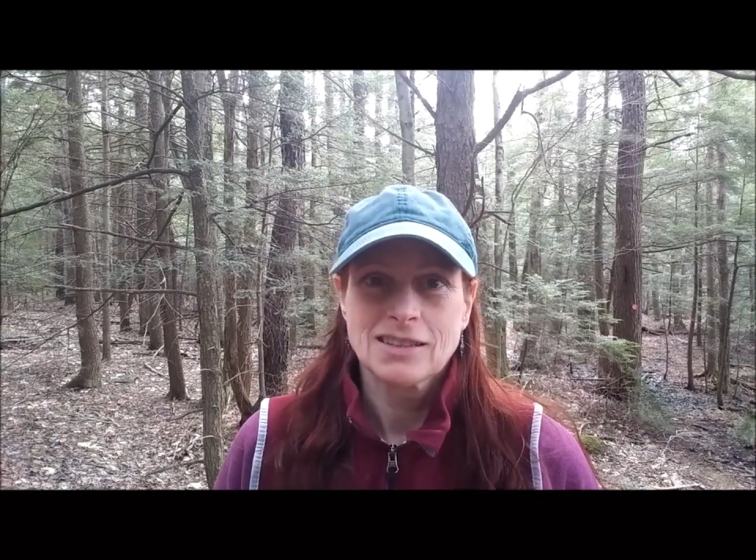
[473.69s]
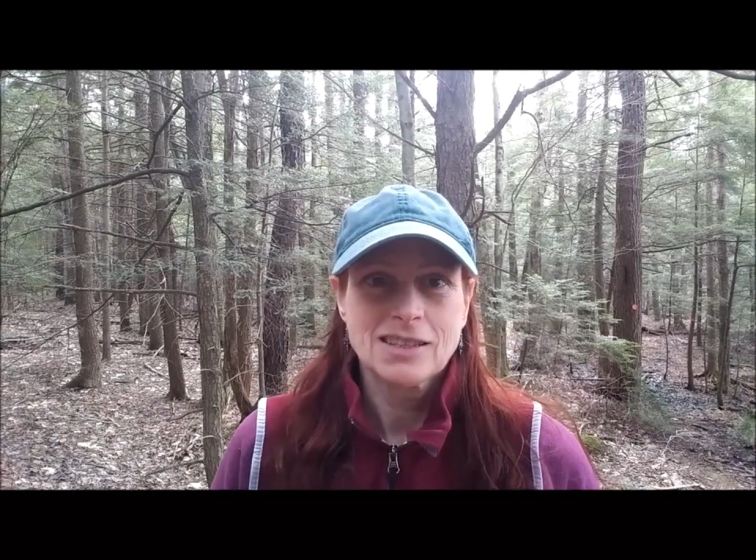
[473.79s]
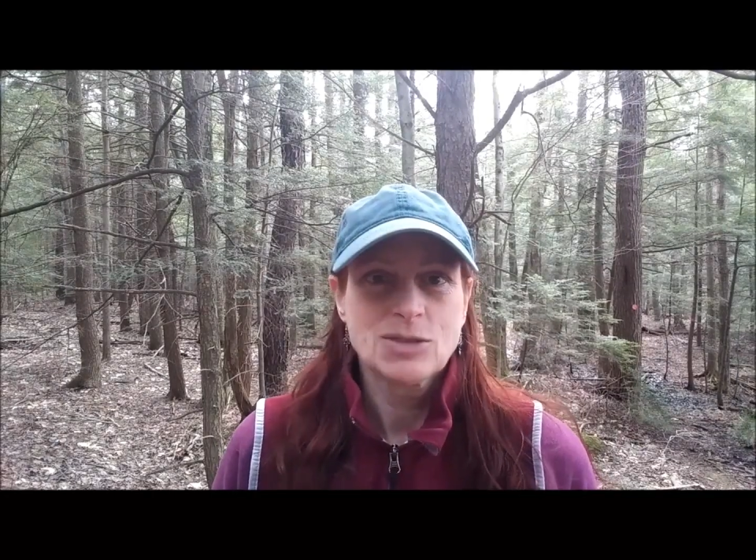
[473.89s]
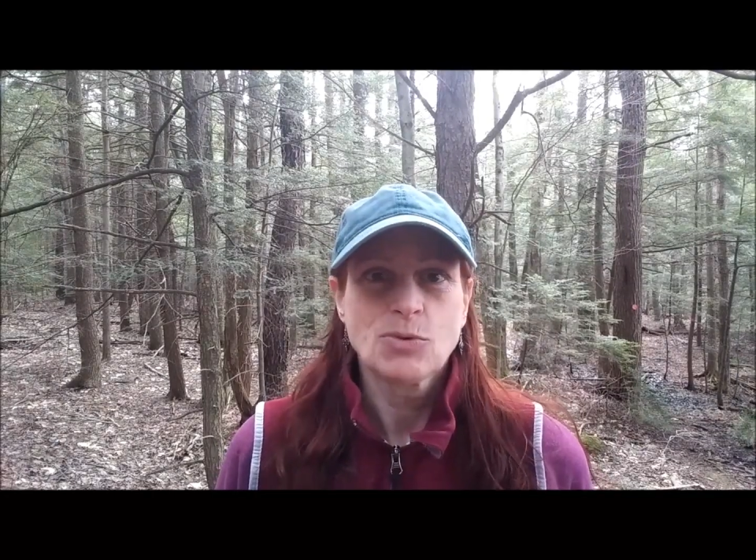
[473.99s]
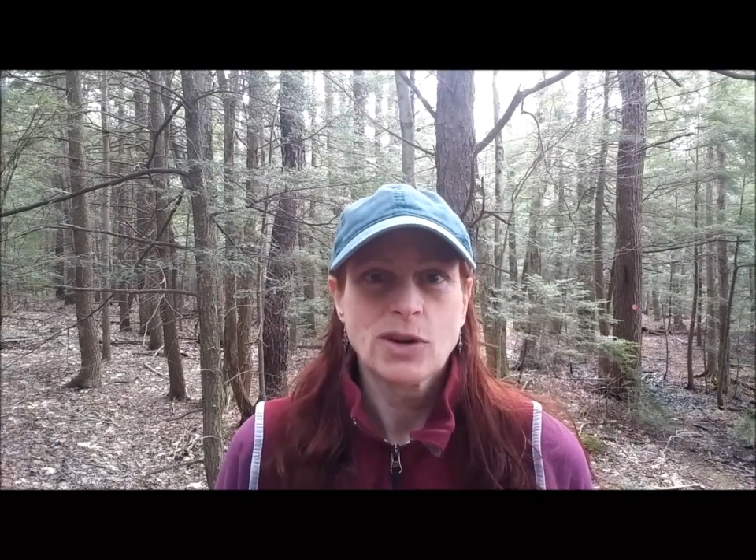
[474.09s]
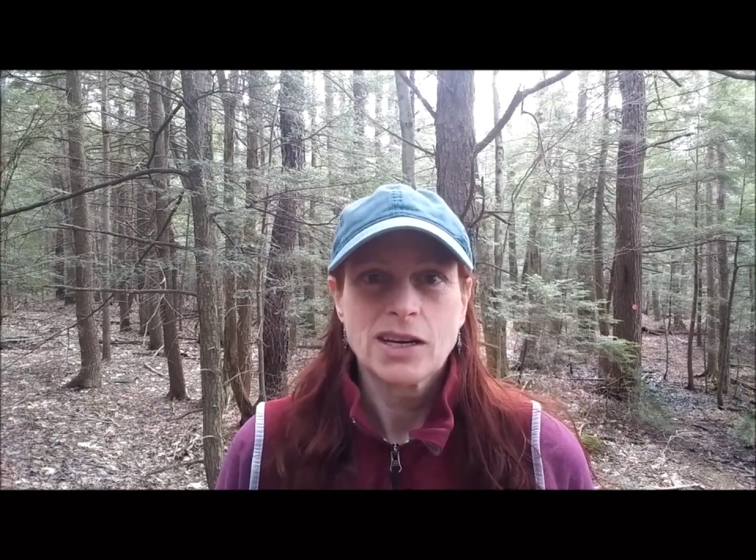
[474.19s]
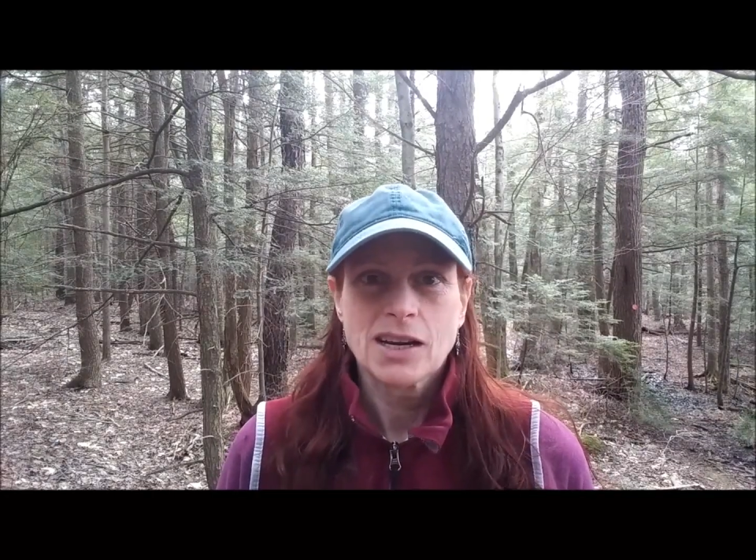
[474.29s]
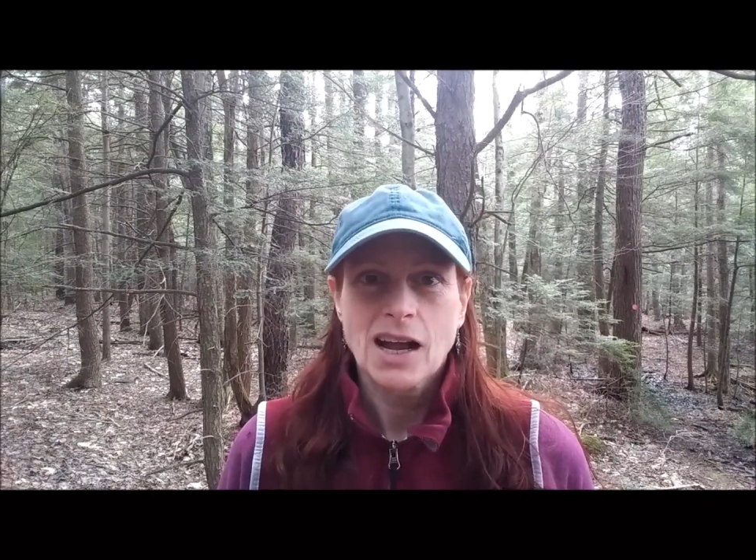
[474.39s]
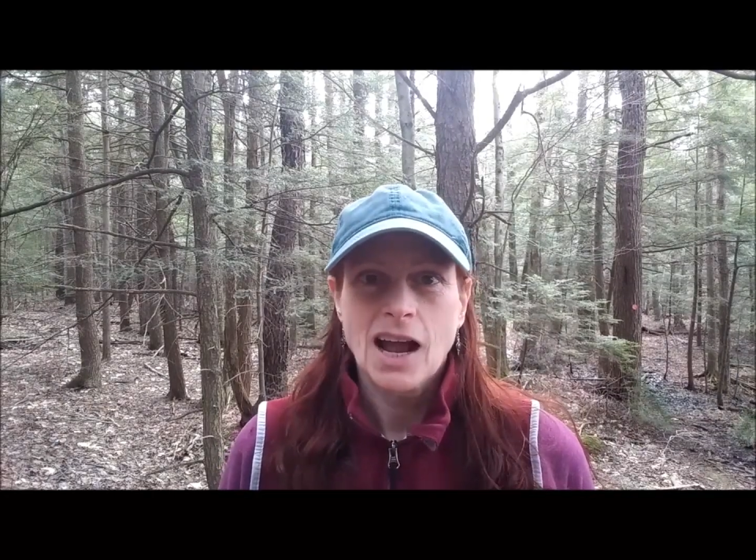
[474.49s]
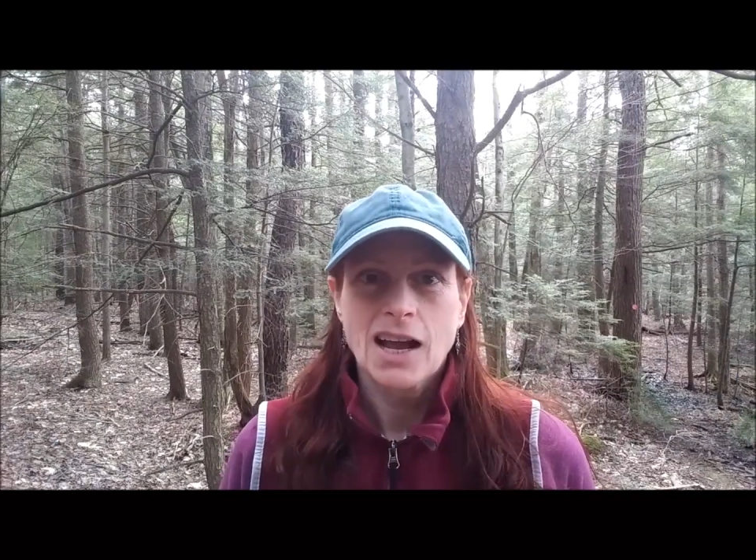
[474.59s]
this point
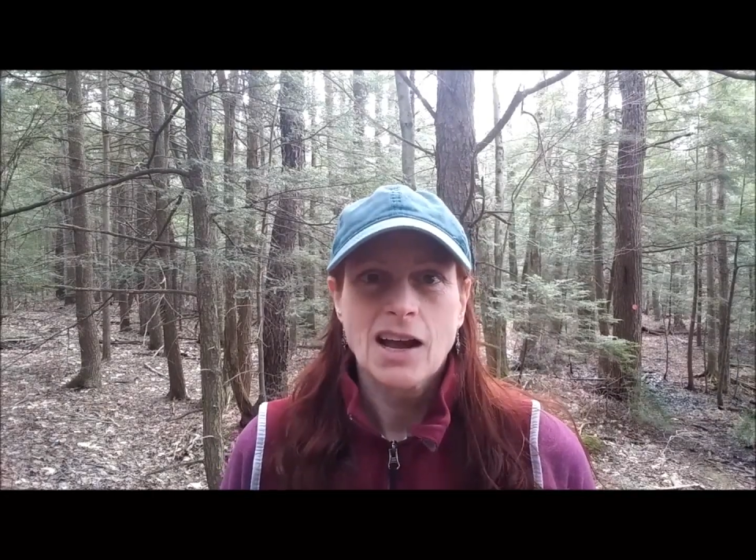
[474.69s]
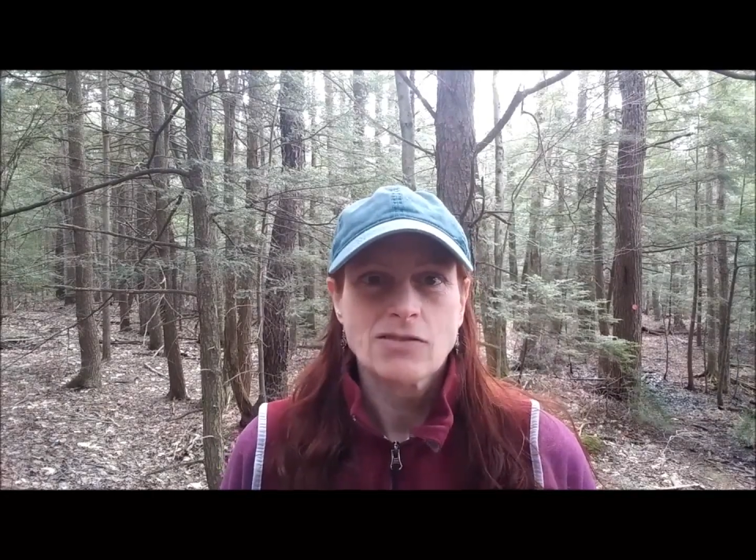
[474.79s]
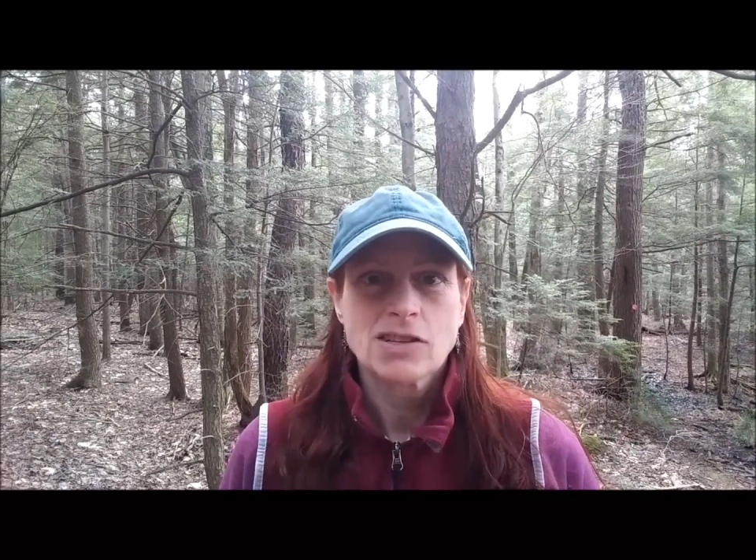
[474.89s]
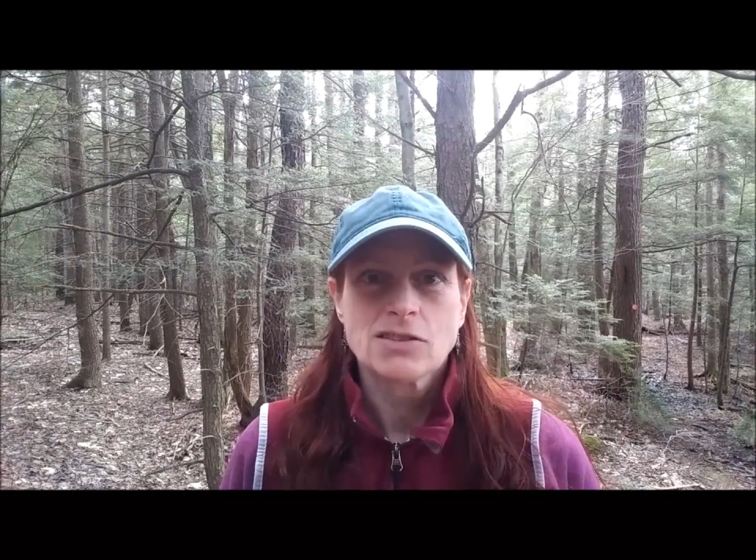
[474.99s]
I have a